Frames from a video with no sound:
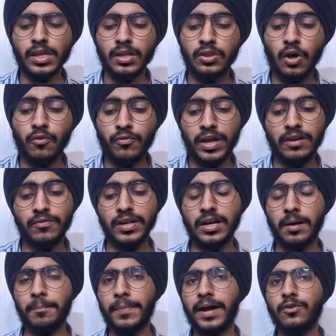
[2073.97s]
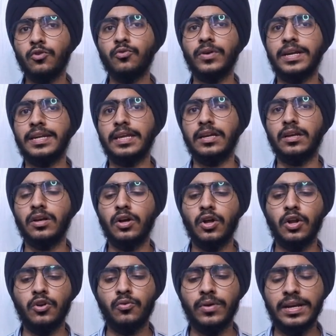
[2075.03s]
Now when we come back to 20,
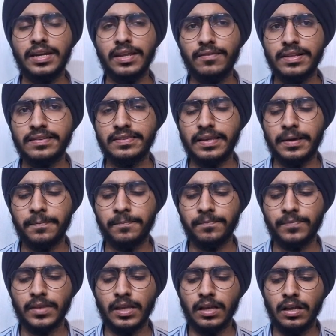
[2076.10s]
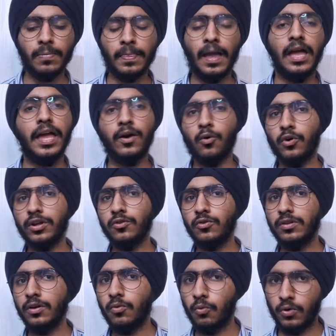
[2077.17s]
20 will say, according to
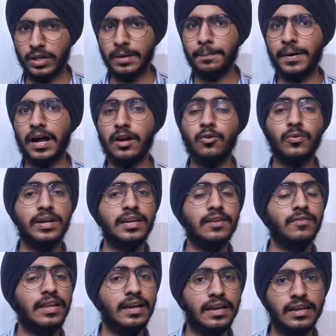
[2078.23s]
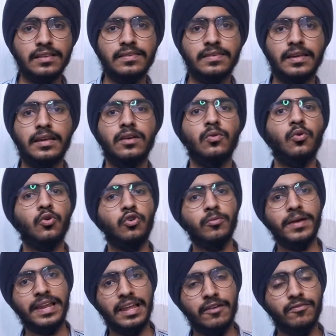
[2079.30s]
the coding part, 20 will again say, go to
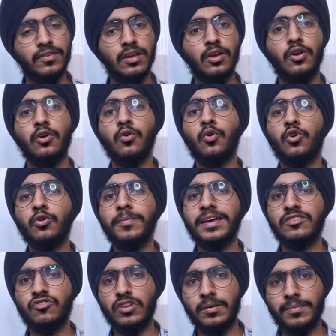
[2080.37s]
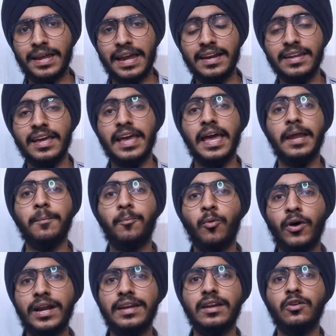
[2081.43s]
my left, go to my extreme right and
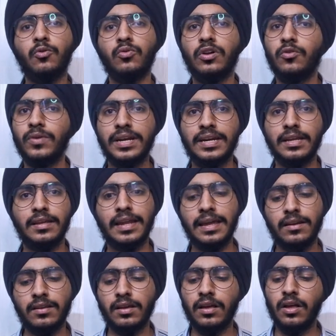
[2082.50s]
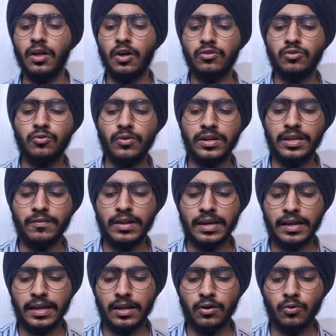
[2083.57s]
point it to the 20, right? So 20 will
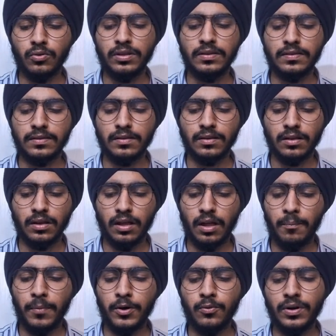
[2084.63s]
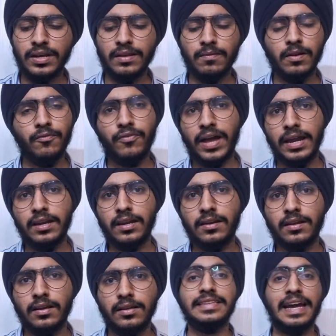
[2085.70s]
again do this, but 20 will find
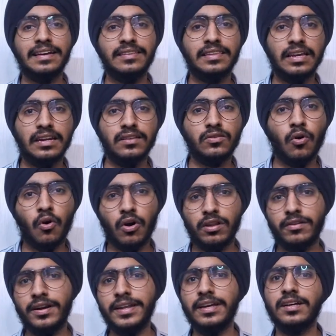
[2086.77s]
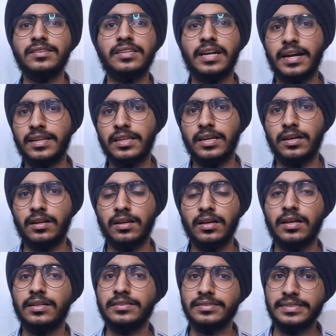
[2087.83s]
it that there is already a thread there.
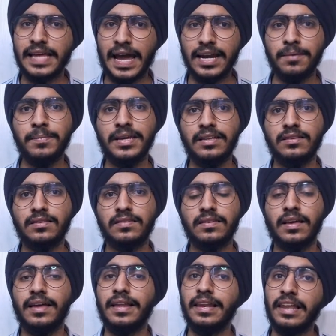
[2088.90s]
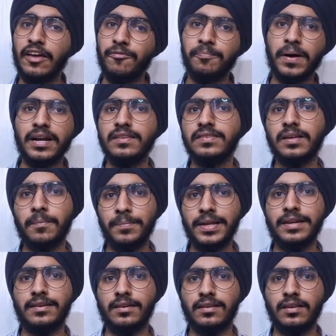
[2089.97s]
That means left part is
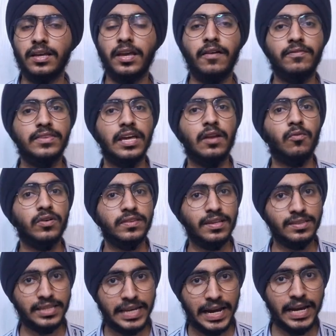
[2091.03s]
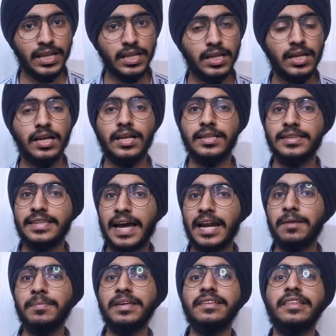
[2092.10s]
completed. If there was a thread,
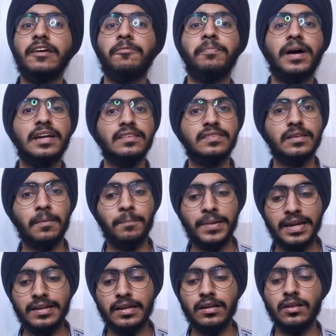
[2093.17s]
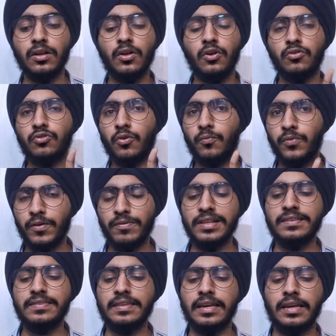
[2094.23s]
that means left part is completed. So we
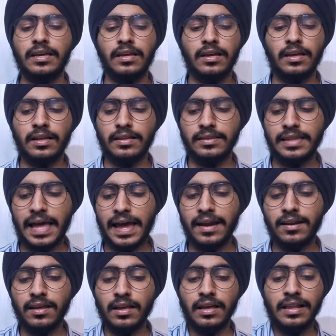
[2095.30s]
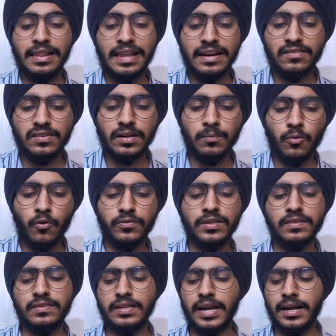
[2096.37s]
will say that let's remove
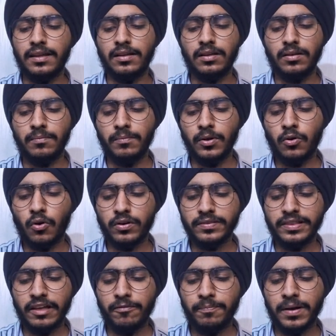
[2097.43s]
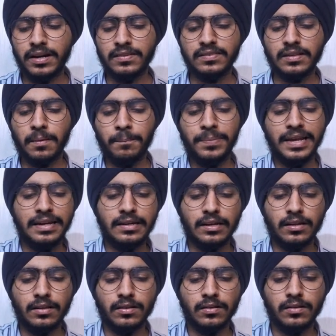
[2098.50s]
this thread because left part is completed.